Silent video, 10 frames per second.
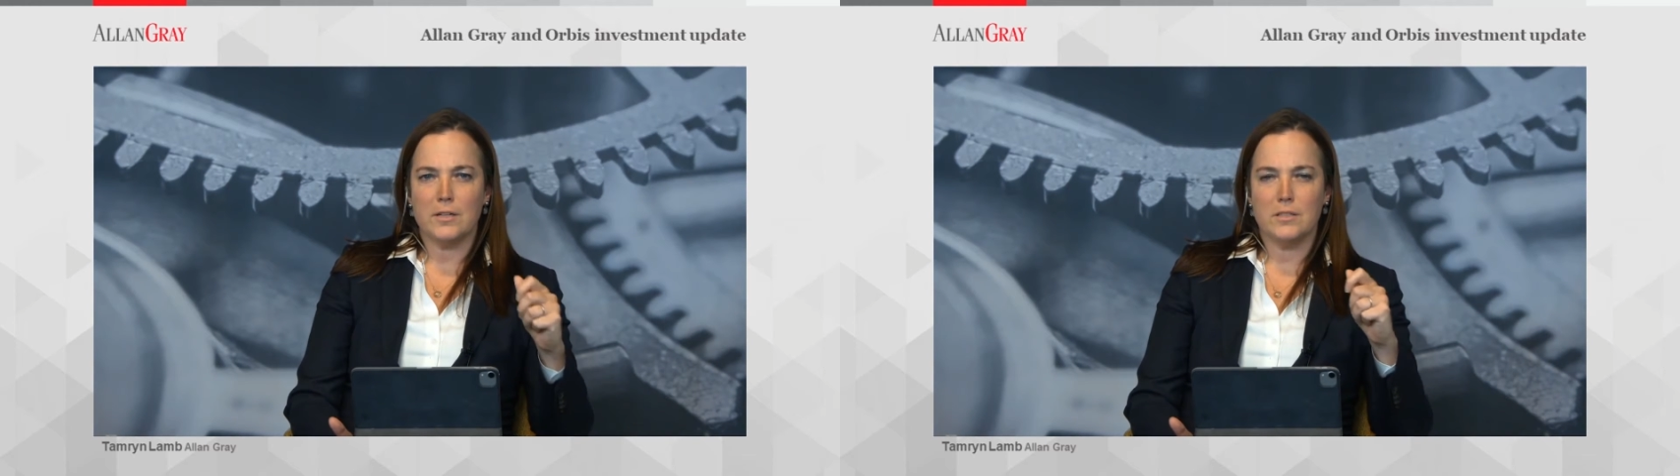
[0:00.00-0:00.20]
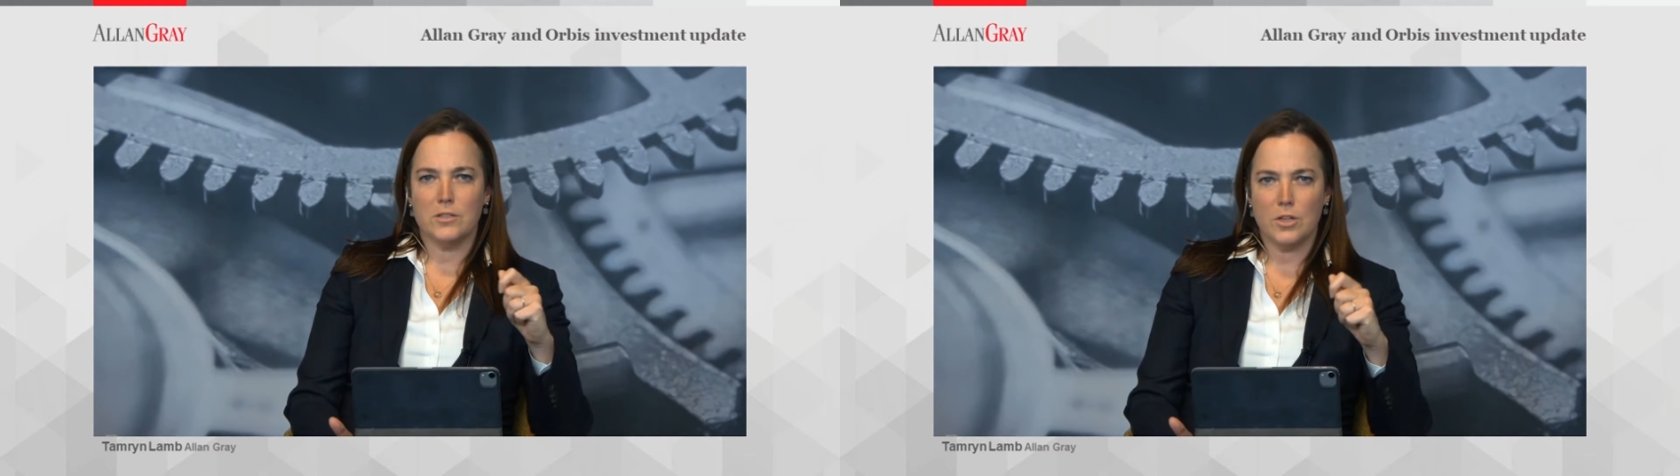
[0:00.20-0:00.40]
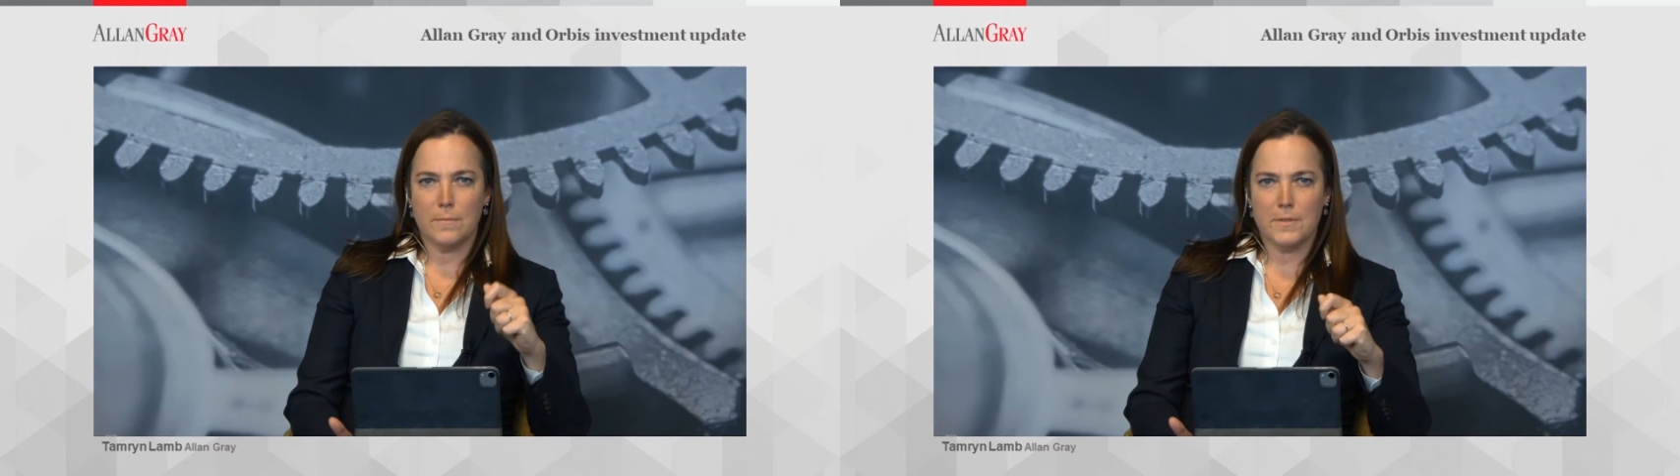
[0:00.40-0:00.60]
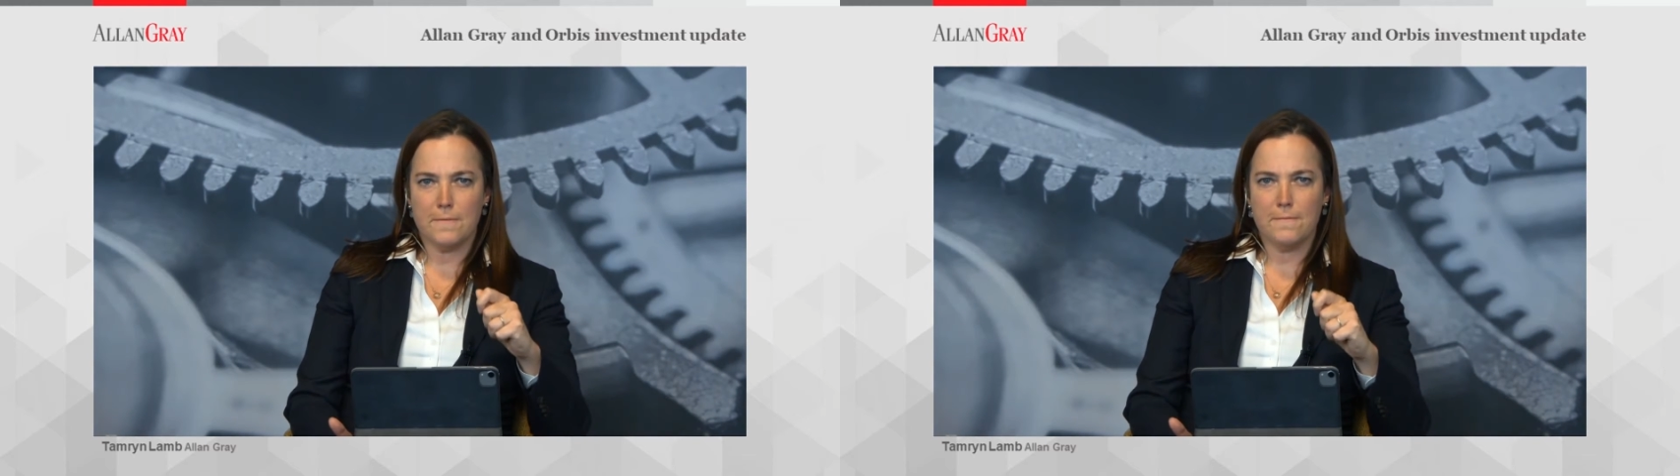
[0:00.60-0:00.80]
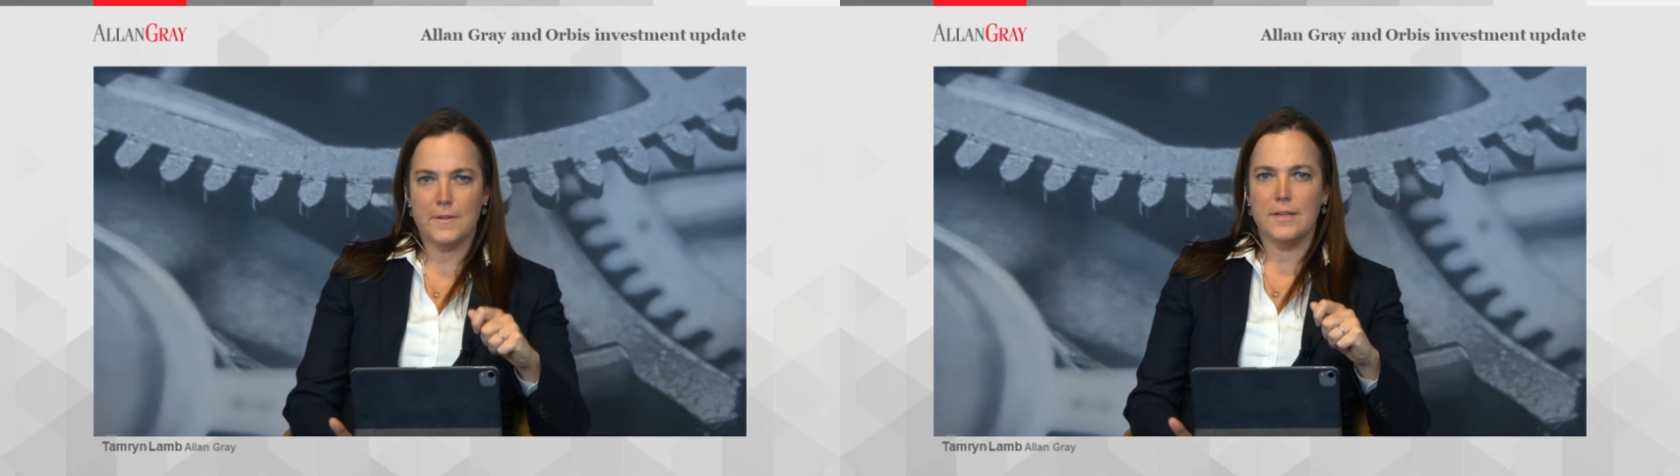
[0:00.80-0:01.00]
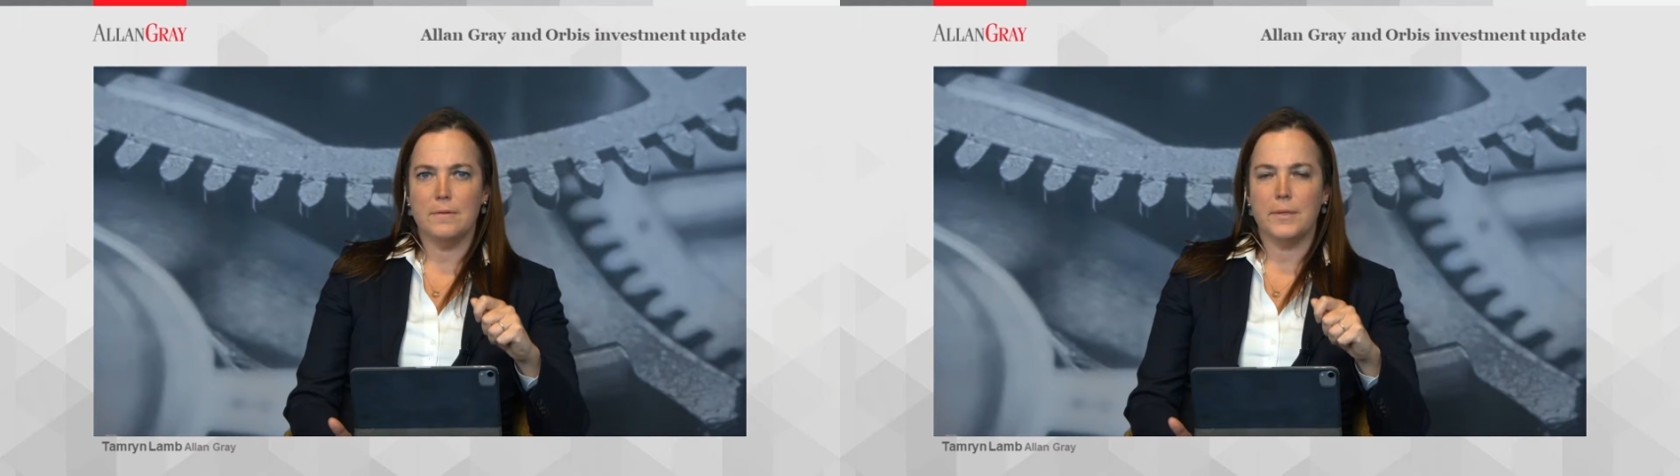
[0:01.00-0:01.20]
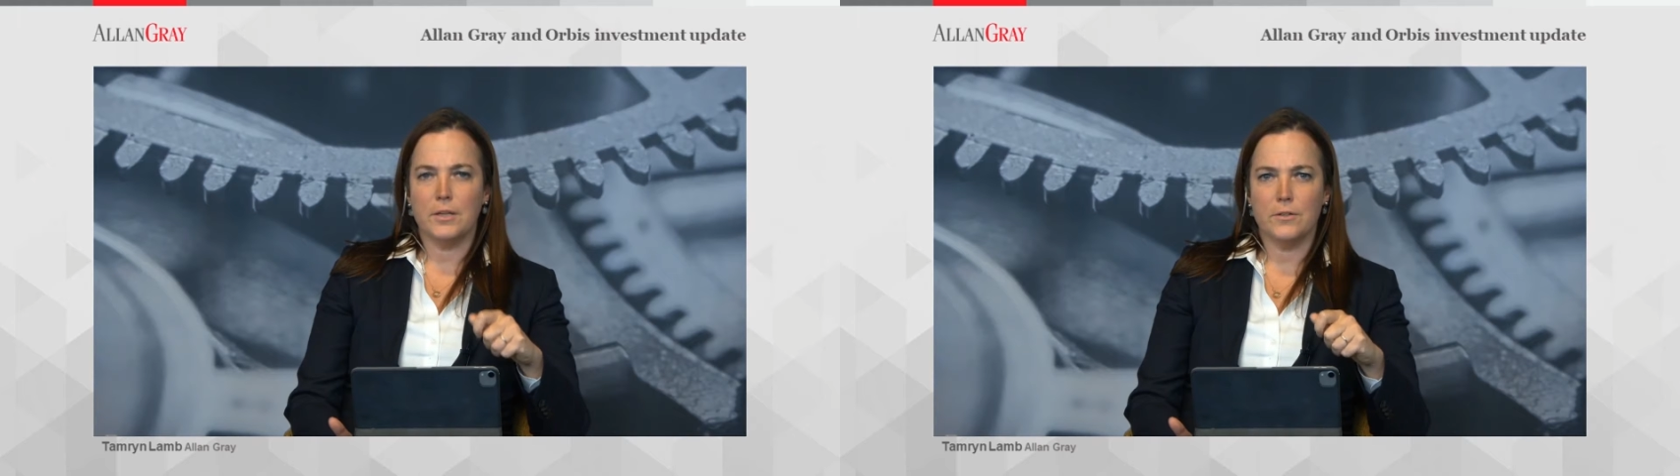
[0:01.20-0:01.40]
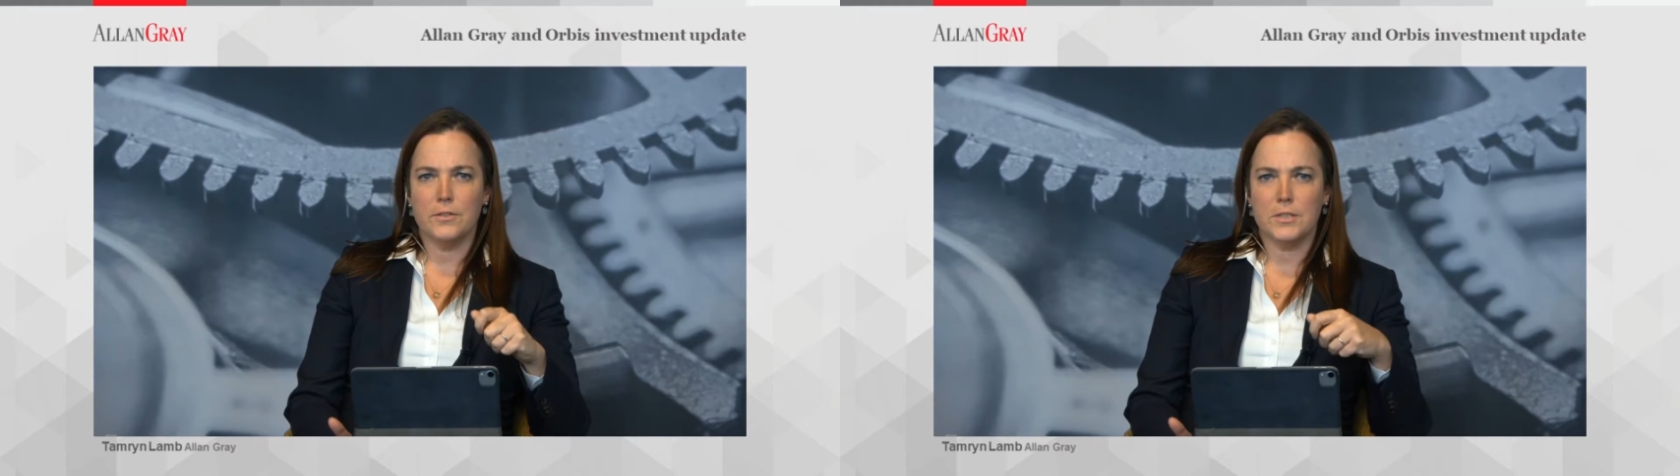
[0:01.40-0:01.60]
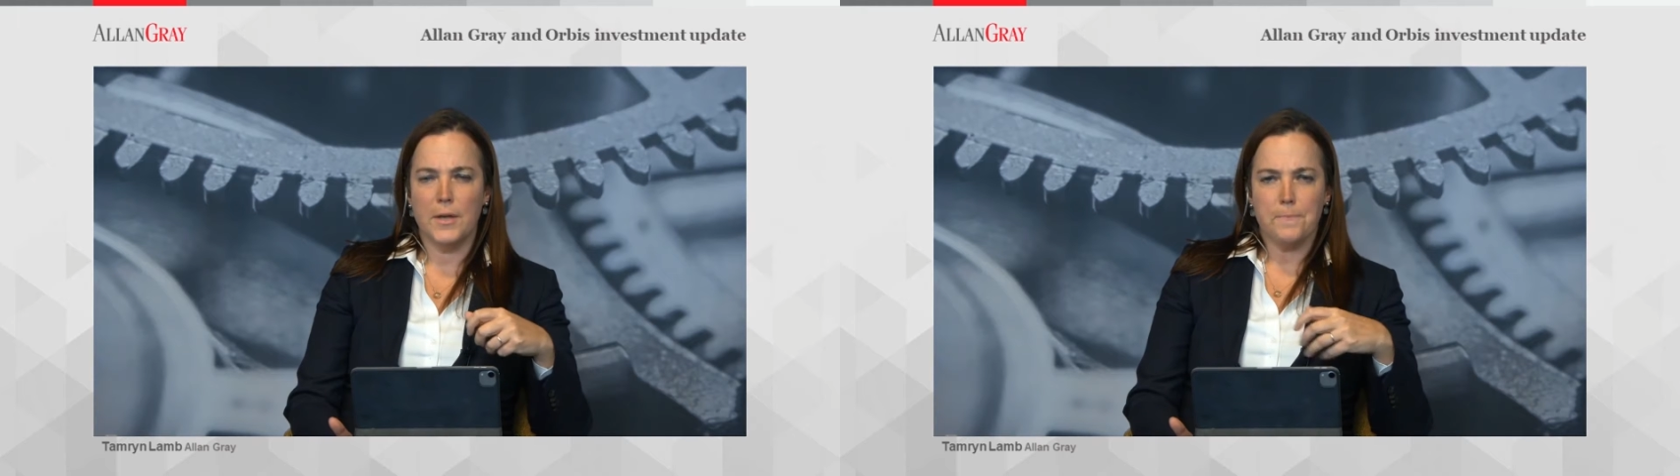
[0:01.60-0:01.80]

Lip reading: to determine the fee because,